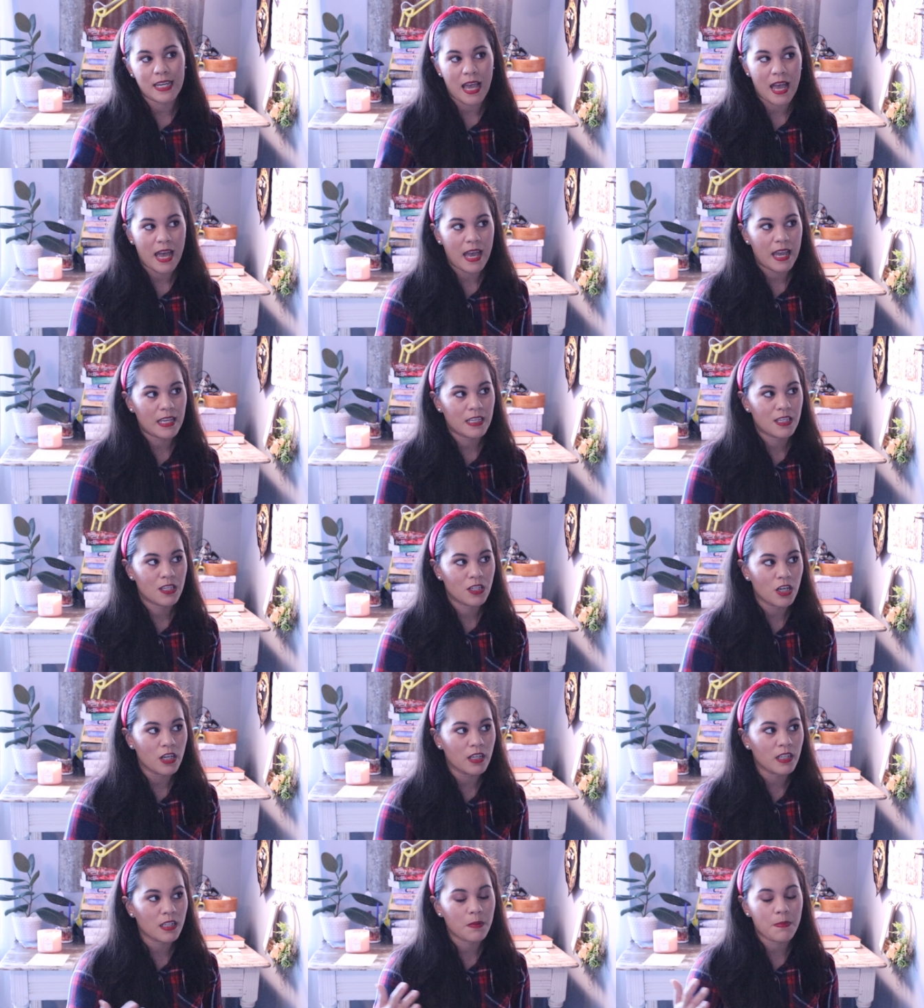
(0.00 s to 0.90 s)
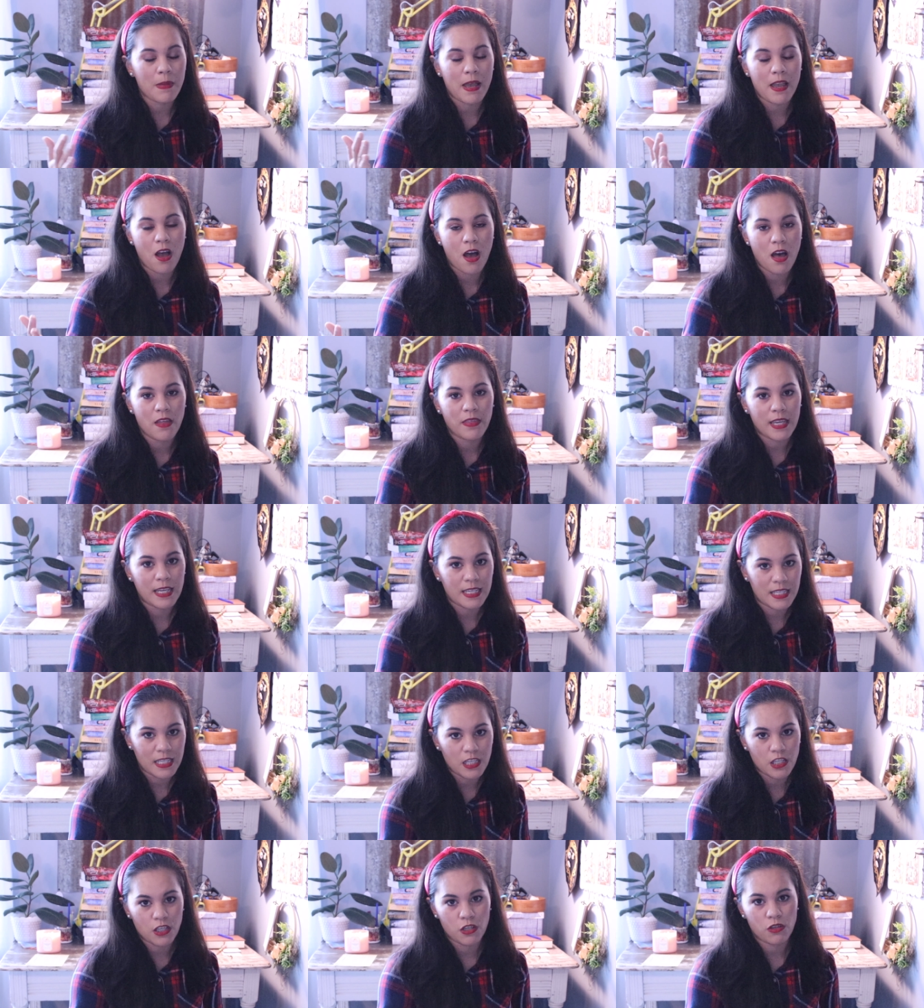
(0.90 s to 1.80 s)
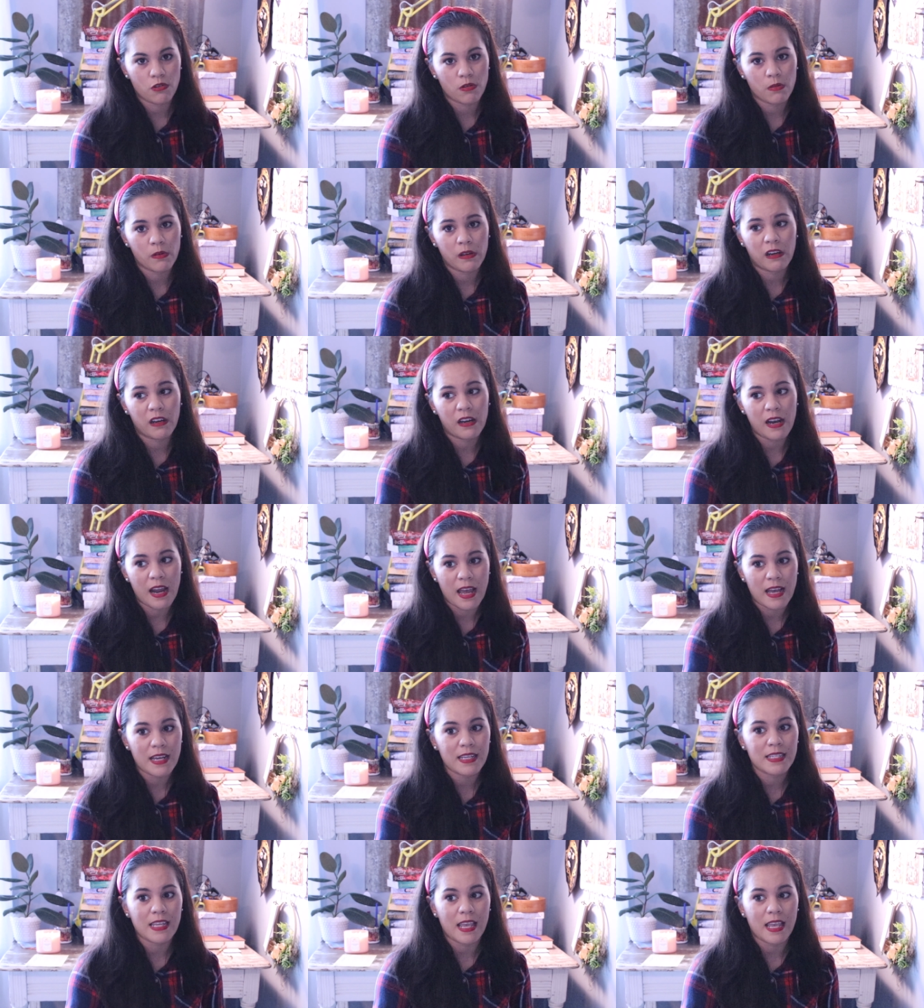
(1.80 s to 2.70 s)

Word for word: I started my online teaching career as